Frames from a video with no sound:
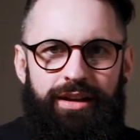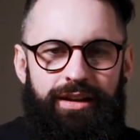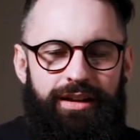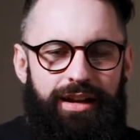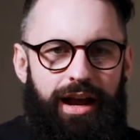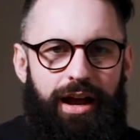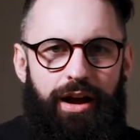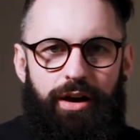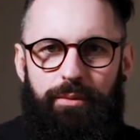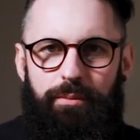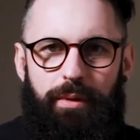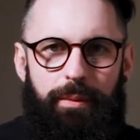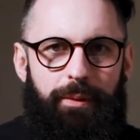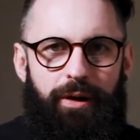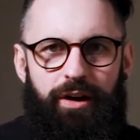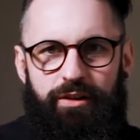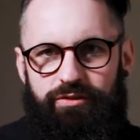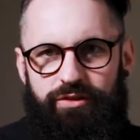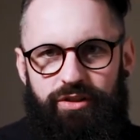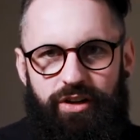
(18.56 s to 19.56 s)
Now, my
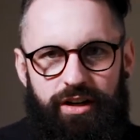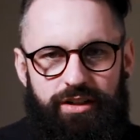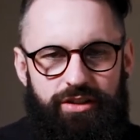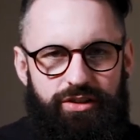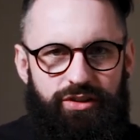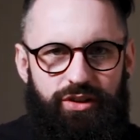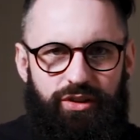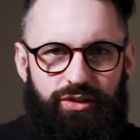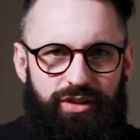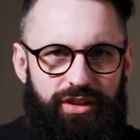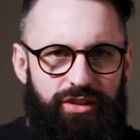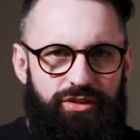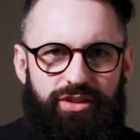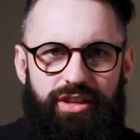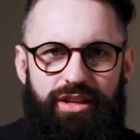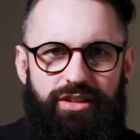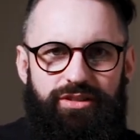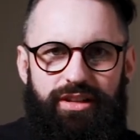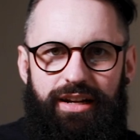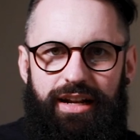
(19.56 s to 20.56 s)
partner and I discuss these
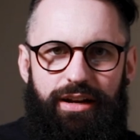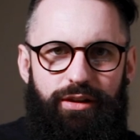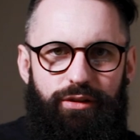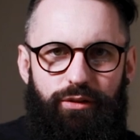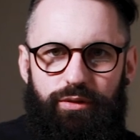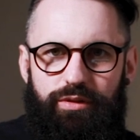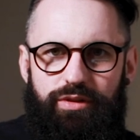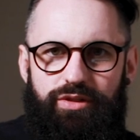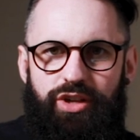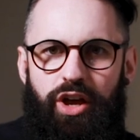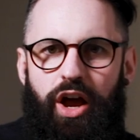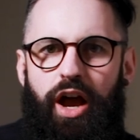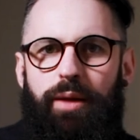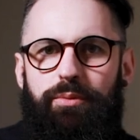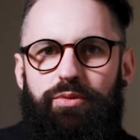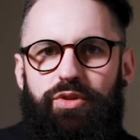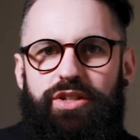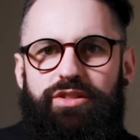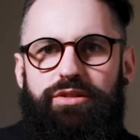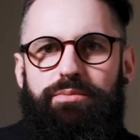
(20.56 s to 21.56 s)
things at length all the
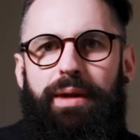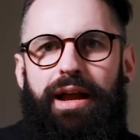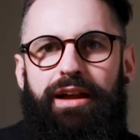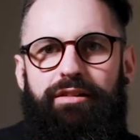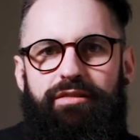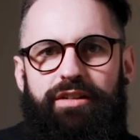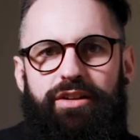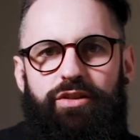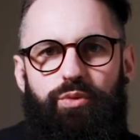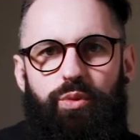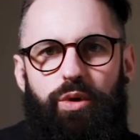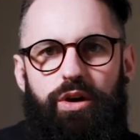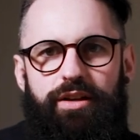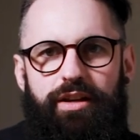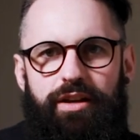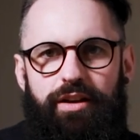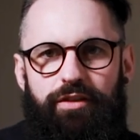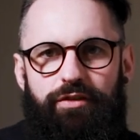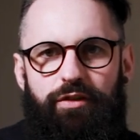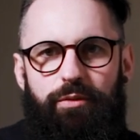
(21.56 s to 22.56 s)
time. She has a background of
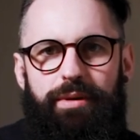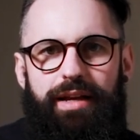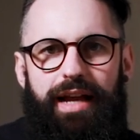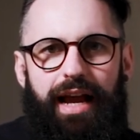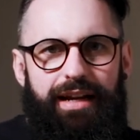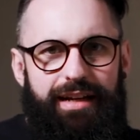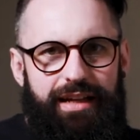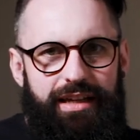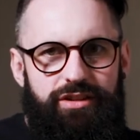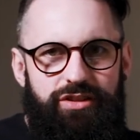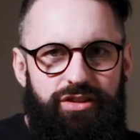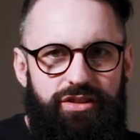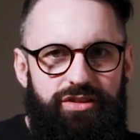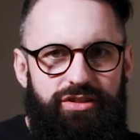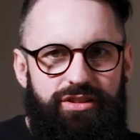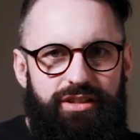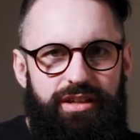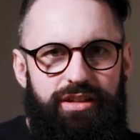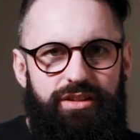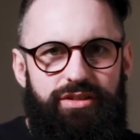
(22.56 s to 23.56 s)
working for big ad
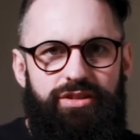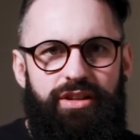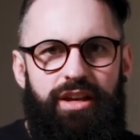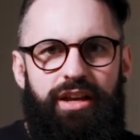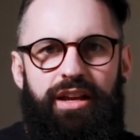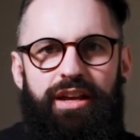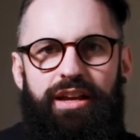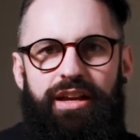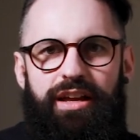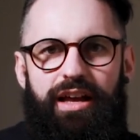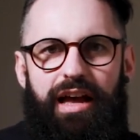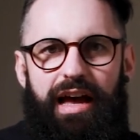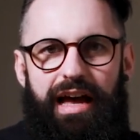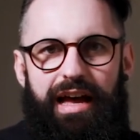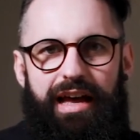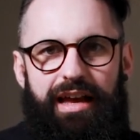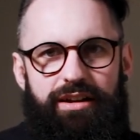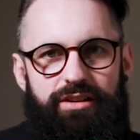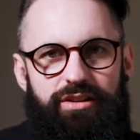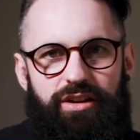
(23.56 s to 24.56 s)
agencies,
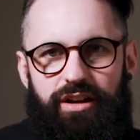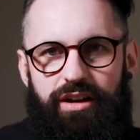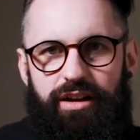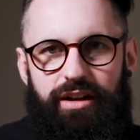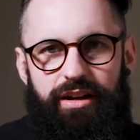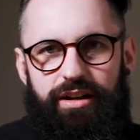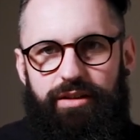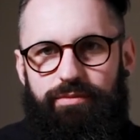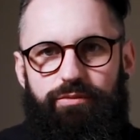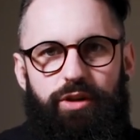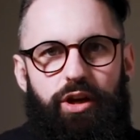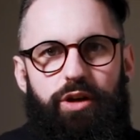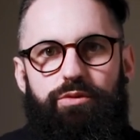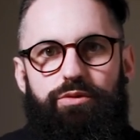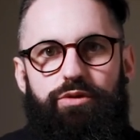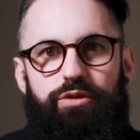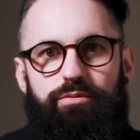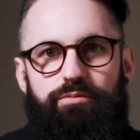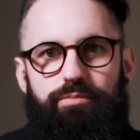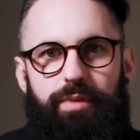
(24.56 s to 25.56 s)
and I
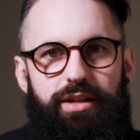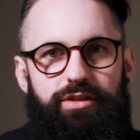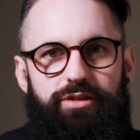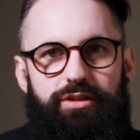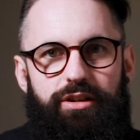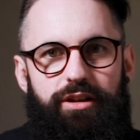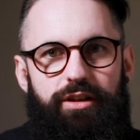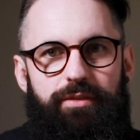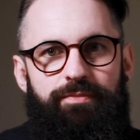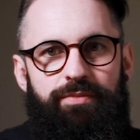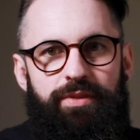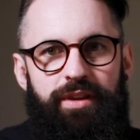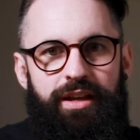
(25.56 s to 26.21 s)
don't, basically.